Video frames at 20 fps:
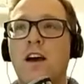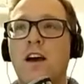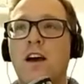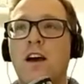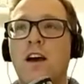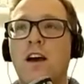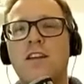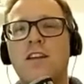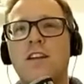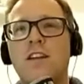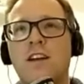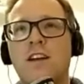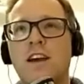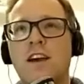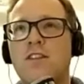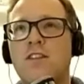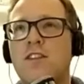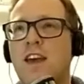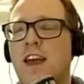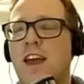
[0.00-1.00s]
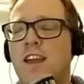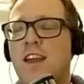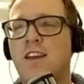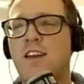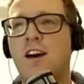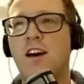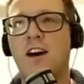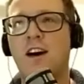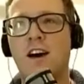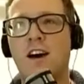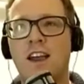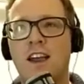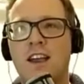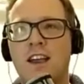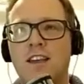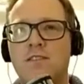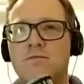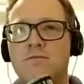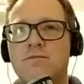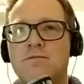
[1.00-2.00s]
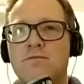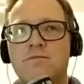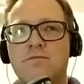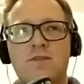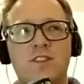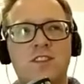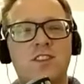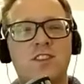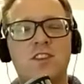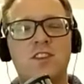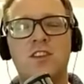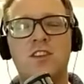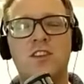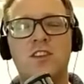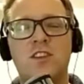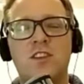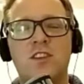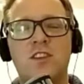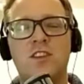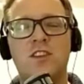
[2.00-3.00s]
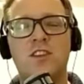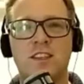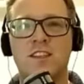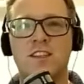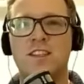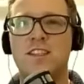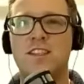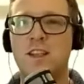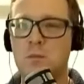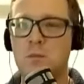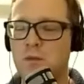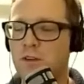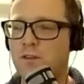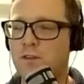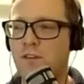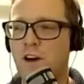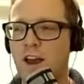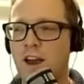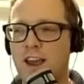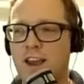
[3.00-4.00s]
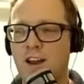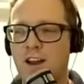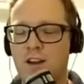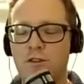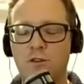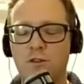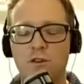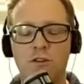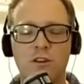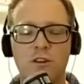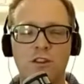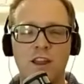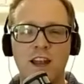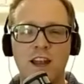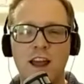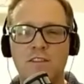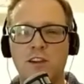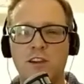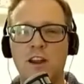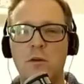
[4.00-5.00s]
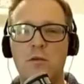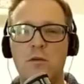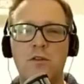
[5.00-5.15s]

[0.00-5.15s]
But then I just decided to simplify it. I thought that the level up